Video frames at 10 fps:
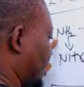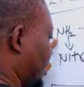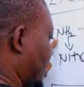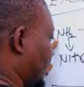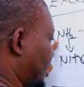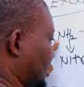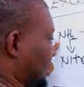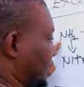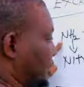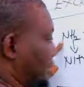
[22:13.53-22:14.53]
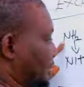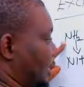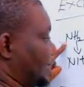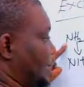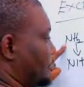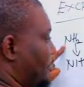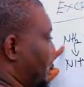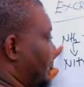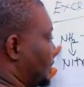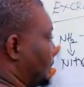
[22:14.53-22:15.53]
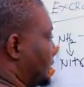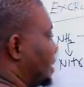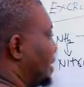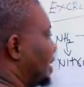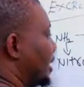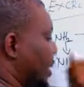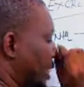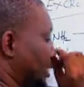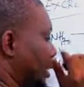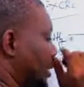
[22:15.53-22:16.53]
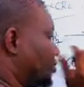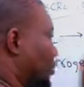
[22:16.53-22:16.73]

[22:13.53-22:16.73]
That's insect, reptiles, and birds. And then in